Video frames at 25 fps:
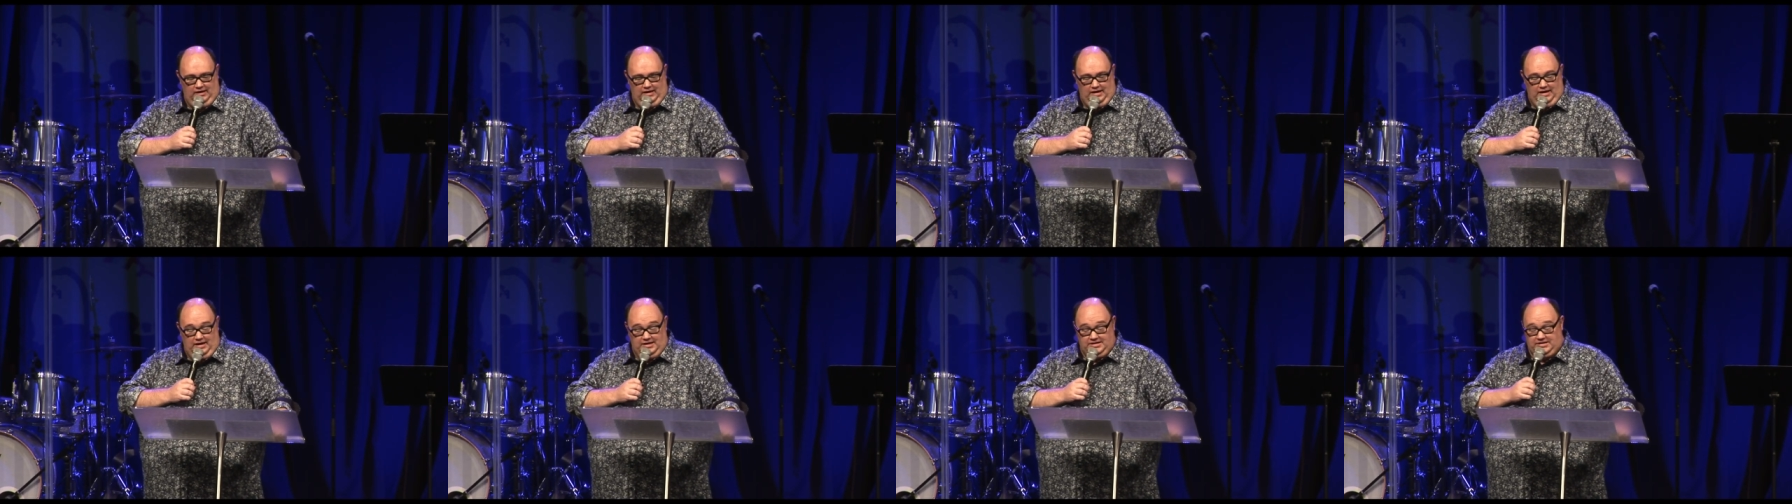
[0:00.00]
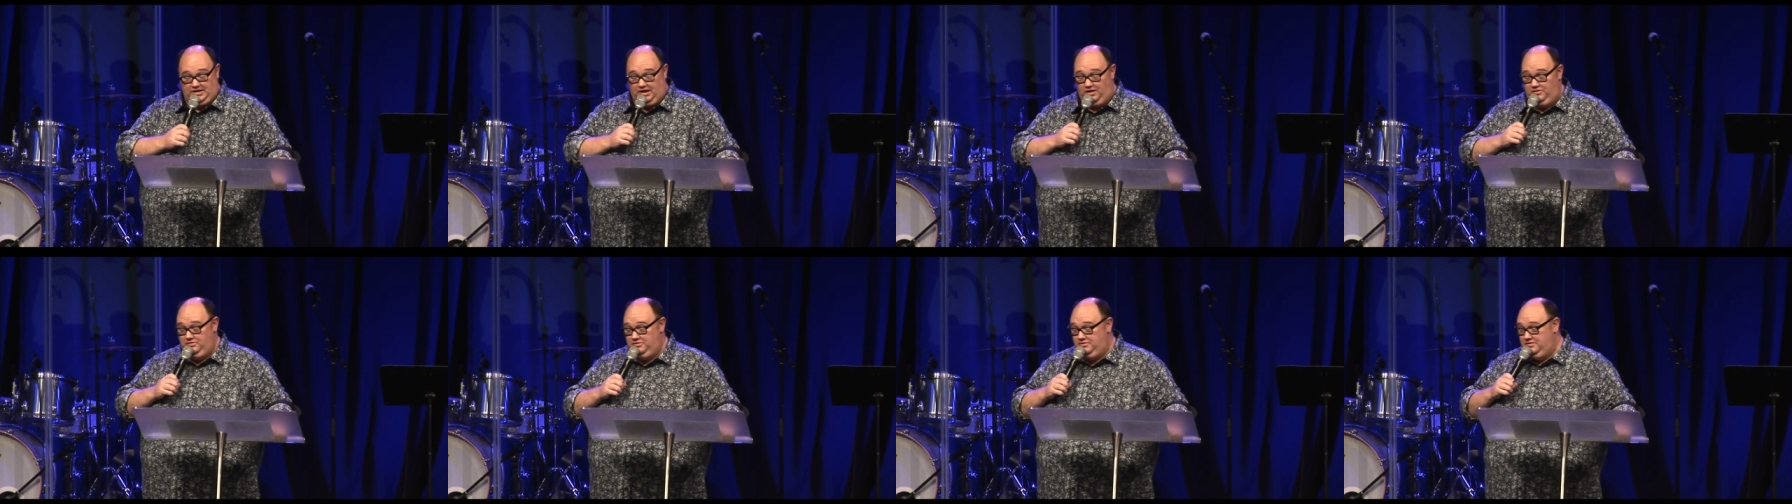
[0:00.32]

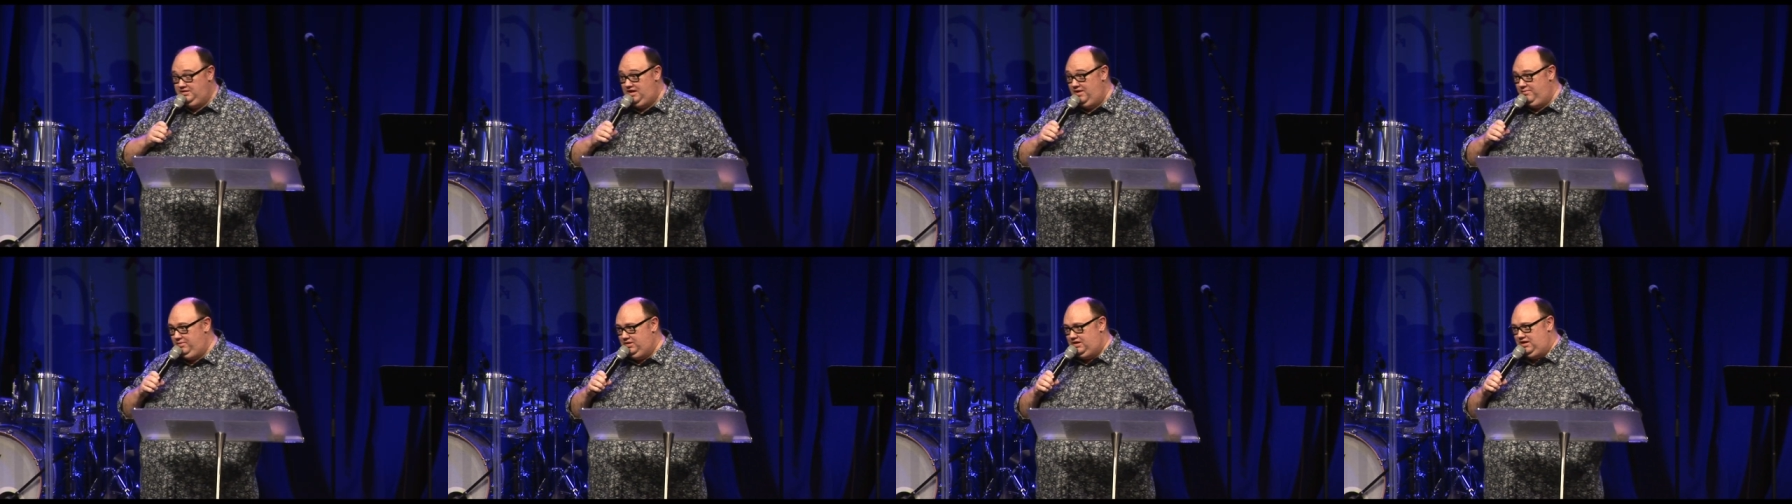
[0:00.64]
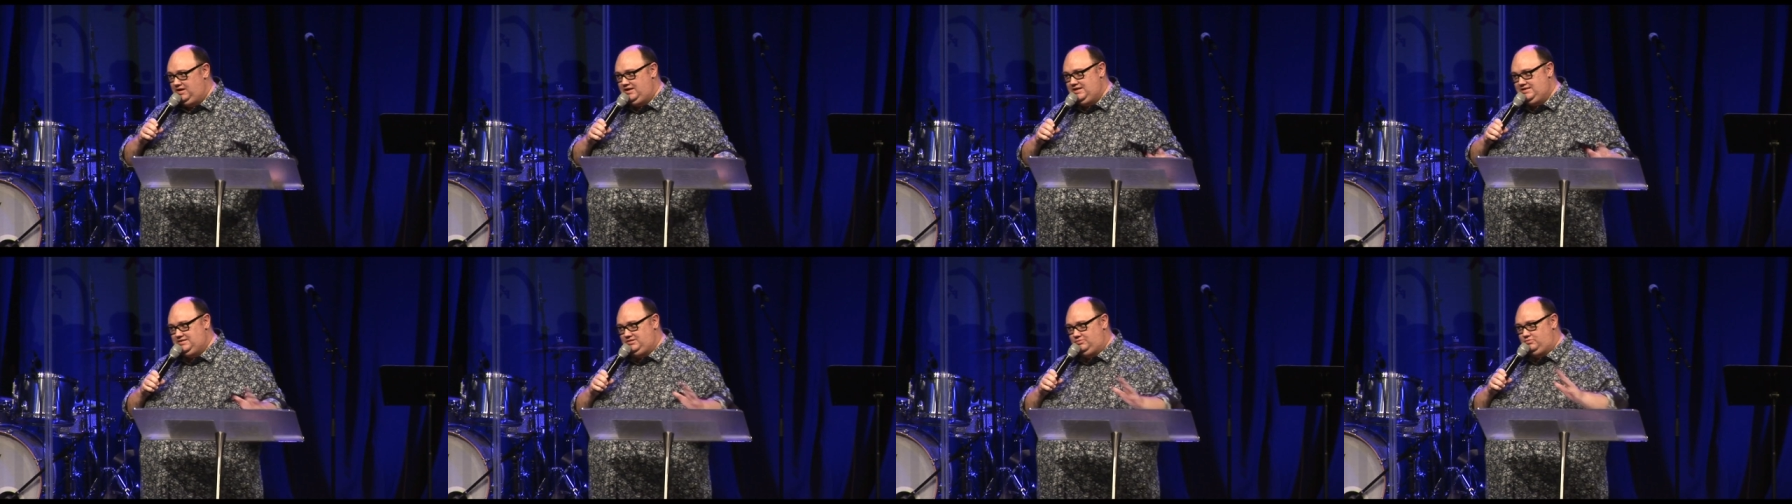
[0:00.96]
So
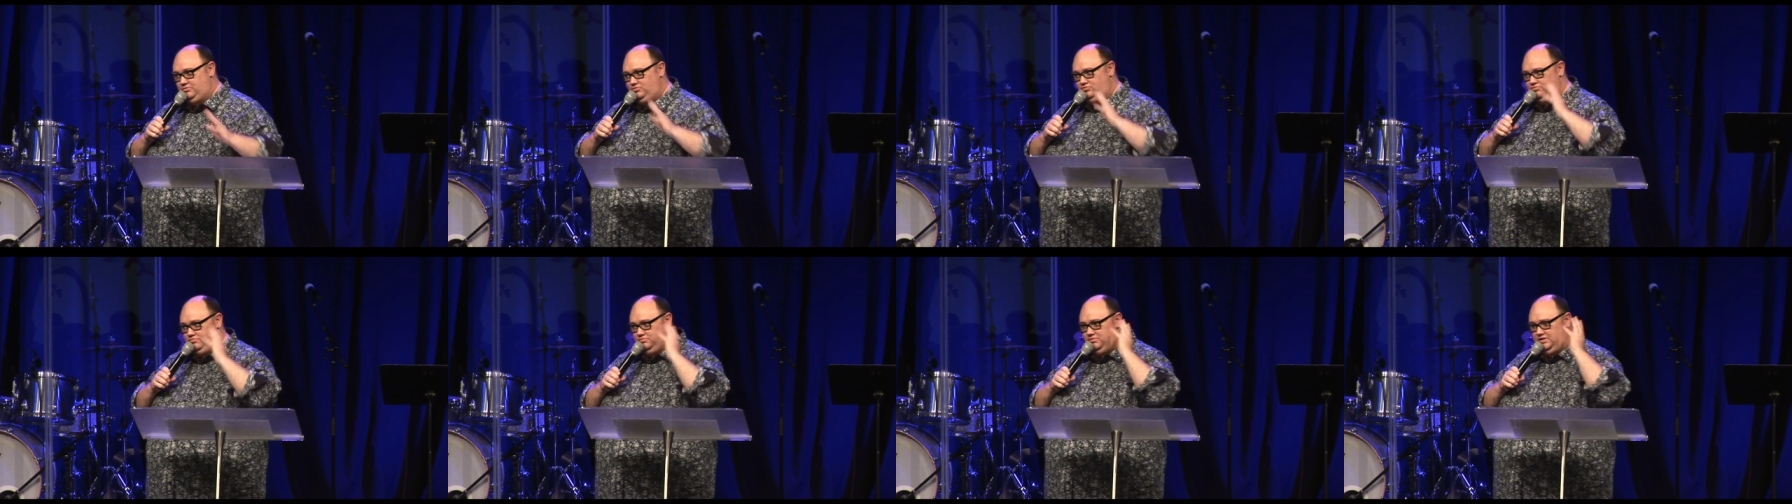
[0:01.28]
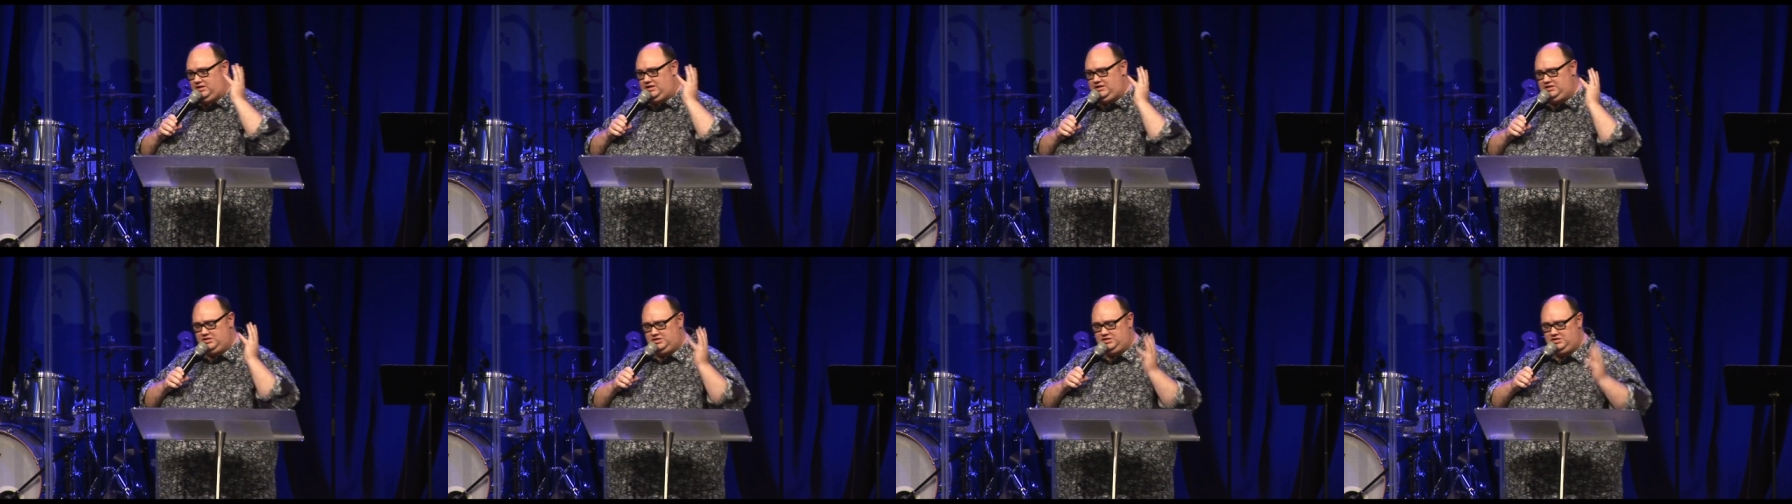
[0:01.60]
Nebuchadnezzar was
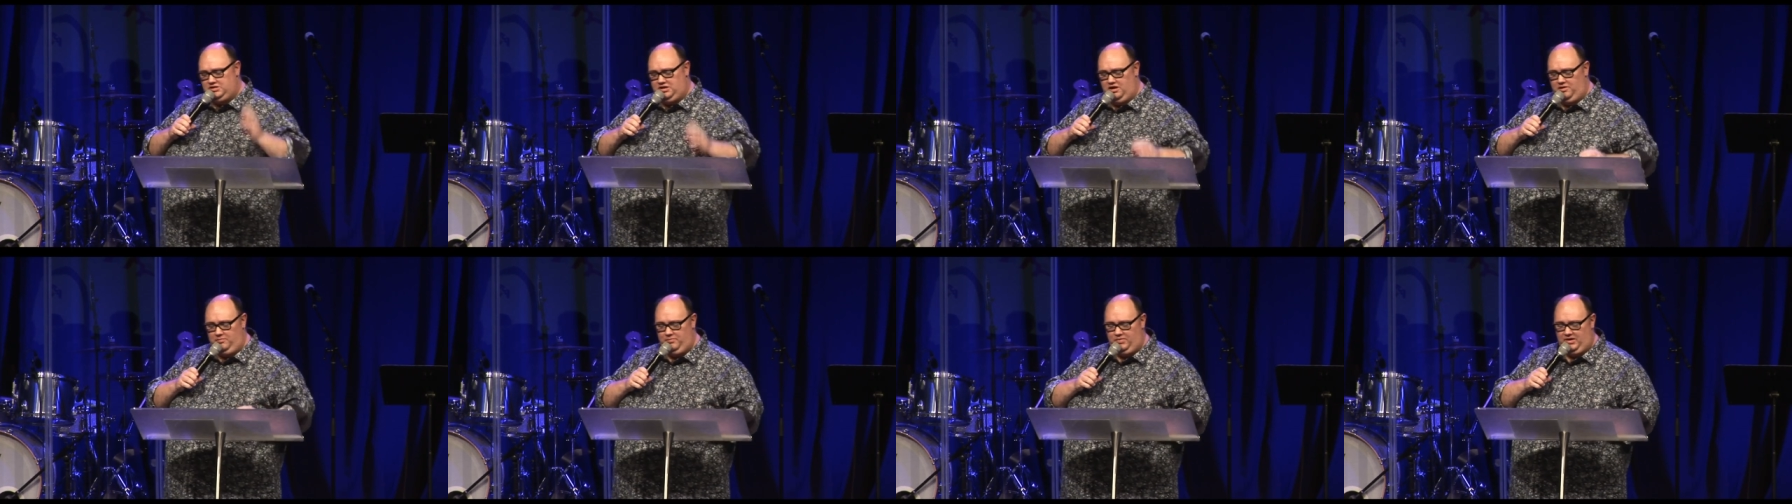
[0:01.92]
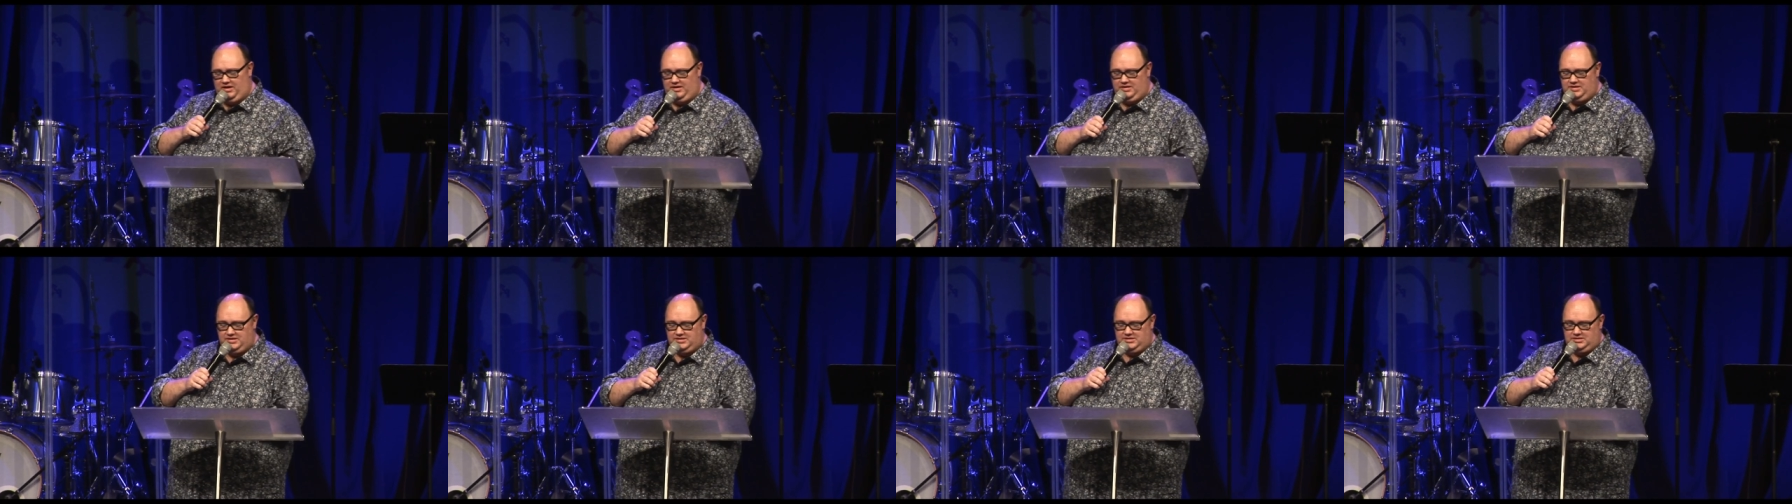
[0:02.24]
really disturbed
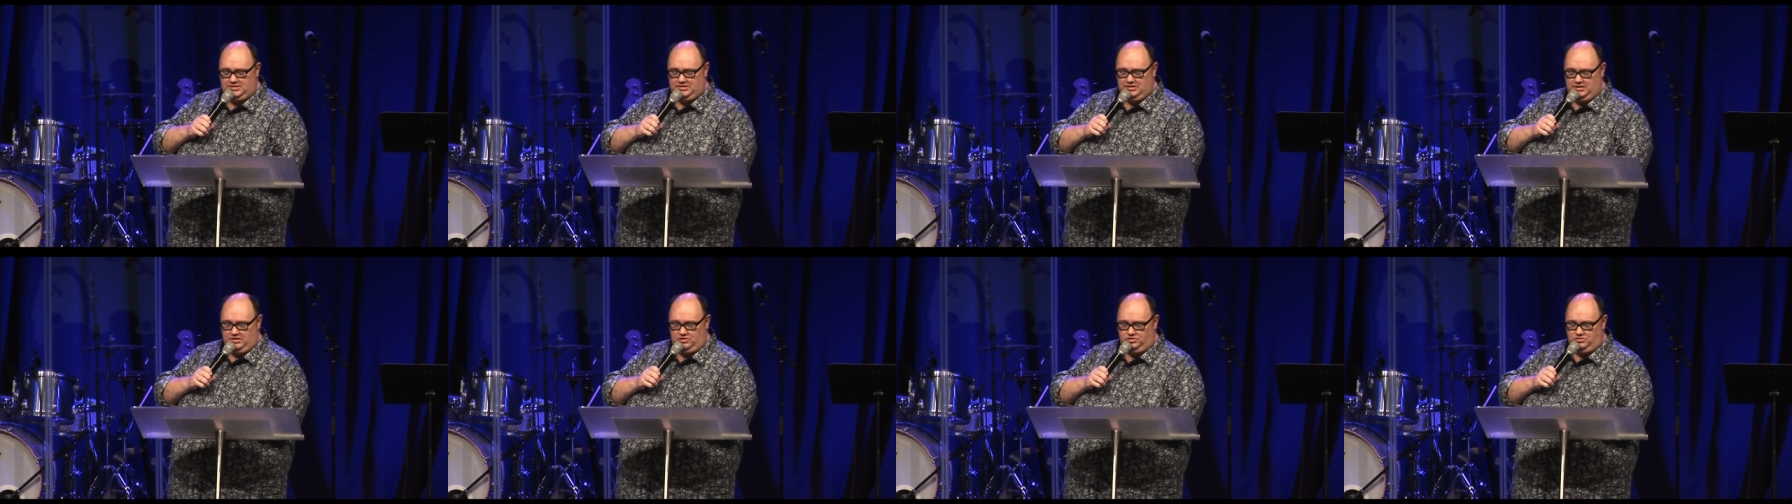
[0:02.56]
by this uh,